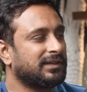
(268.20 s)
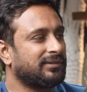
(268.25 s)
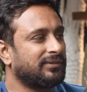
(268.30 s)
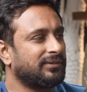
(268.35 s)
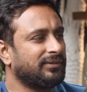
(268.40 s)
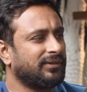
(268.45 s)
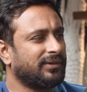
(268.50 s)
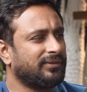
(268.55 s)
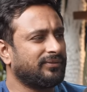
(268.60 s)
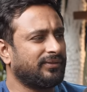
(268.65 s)

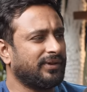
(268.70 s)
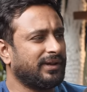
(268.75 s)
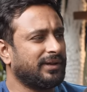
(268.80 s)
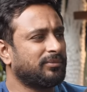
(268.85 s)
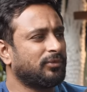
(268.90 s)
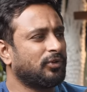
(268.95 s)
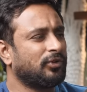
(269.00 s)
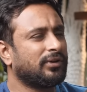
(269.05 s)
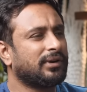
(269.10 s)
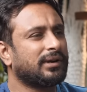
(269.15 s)
we were way
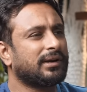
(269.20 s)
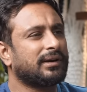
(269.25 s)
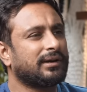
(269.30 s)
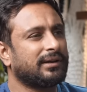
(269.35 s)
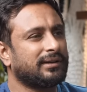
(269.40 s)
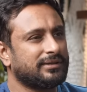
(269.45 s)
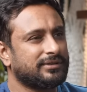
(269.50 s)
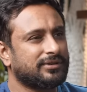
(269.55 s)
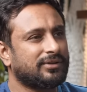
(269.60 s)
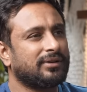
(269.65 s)
more
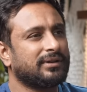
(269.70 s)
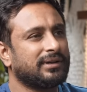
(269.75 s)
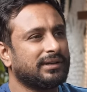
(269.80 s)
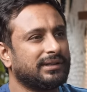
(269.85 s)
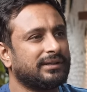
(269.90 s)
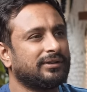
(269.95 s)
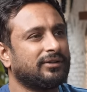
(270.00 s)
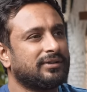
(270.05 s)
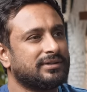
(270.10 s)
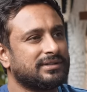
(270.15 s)
uh, stronger
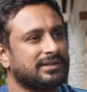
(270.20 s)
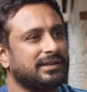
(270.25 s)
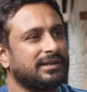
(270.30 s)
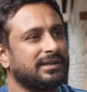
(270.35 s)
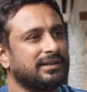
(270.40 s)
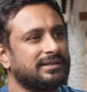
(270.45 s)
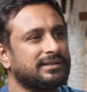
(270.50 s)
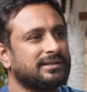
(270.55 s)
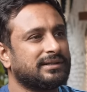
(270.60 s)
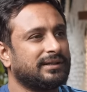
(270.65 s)
than the
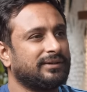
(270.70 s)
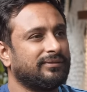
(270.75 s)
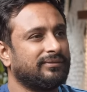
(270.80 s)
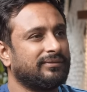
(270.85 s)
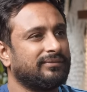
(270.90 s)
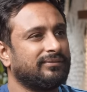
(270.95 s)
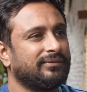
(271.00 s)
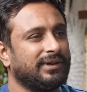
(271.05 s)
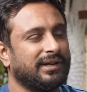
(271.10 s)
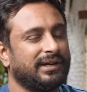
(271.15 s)
Australian side.
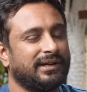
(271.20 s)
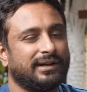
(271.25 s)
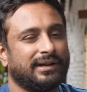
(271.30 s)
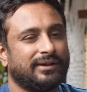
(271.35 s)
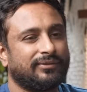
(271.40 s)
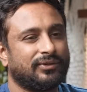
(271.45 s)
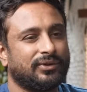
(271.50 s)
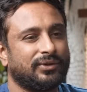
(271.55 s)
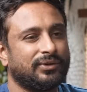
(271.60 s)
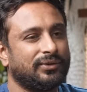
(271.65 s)
We didn't
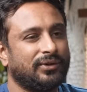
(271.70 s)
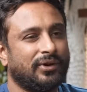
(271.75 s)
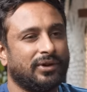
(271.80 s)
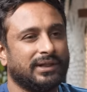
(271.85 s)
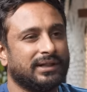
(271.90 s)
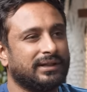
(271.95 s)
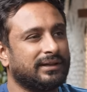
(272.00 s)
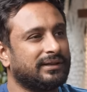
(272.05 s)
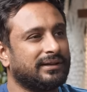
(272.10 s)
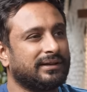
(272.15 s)
have to do all
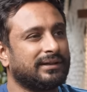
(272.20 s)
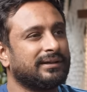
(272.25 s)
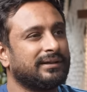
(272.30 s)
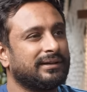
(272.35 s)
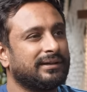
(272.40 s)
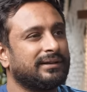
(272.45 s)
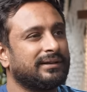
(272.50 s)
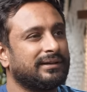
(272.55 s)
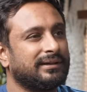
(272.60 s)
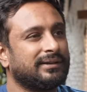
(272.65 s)
that
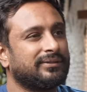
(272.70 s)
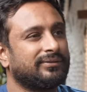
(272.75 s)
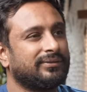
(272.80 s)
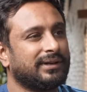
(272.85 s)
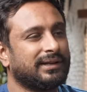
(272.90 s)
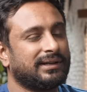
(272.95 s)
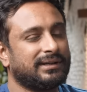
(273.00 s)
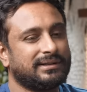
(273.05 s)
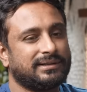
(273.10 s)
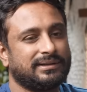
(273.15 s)
in the
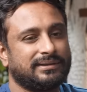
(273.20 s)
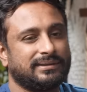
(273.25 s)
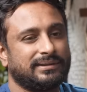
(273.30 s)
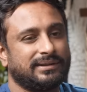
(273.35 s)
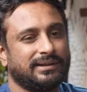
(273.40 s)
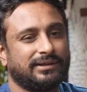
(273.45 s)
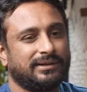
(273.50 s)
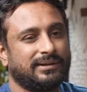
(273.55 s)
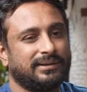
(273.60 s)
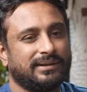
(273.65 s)
final.
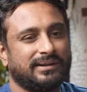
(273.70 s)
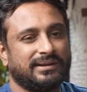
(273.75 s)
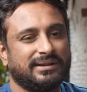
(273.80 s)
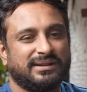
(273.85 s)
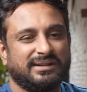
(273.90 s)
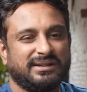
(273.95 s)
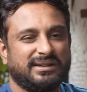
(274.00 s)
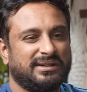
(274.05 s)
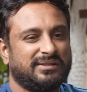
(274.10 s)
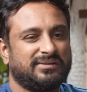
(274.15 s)
It,
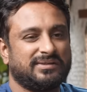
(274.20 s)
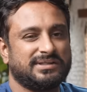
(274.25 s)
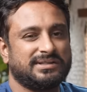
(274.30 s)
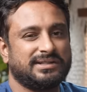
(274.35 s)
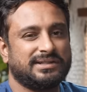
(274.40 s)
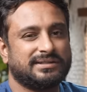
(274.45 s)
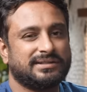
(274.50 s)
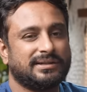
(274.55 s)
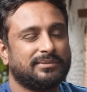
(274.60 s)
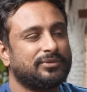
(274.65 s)
it was
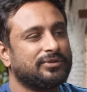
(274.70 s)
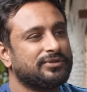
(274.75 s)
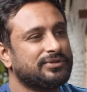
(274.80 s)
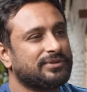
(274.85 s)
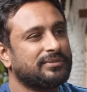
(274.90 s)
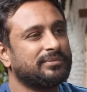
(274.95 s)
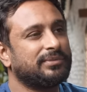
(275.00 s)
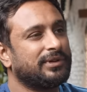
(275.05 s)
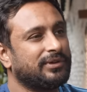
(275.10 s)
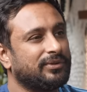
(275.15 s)
just supposed
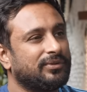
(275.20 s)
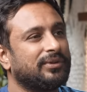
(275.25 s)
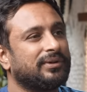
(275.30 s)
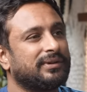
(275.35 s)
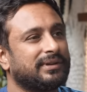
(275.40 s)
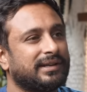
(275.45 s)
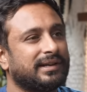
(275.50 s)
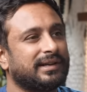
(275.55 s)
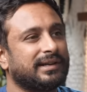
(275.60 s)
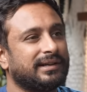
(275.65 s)
to be a
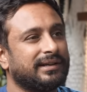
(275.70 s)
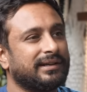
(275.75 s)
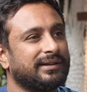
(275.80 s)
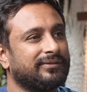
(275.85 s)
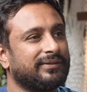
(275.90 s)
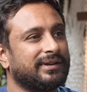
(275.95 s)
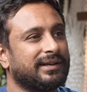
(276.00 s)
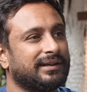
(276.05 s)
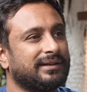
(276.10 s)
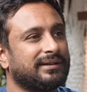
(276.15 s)
good cricketing
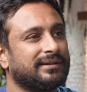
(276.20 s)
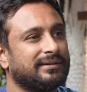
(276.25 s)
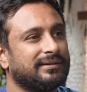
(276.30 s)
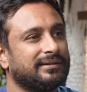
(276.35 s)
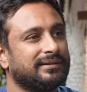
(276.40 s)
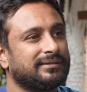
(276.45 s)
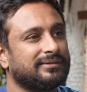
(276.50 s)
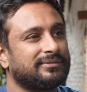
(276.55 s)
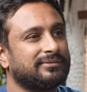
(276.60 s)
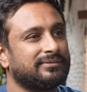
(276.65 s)
wicket,
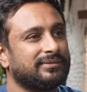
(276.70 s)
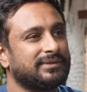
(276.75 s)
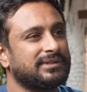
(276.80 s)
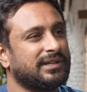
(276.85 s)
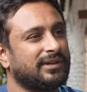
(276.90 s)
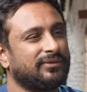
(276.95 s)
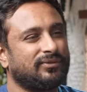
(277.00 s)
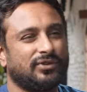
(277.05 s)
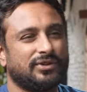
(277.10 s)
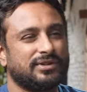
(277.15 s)
which yeah.
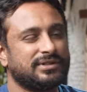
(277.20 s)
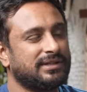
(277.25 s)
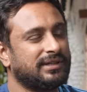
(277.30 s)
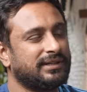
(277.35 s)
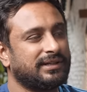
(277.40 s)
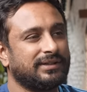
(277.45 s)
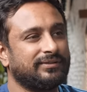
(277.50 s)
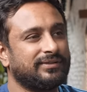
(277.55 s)
unfortunately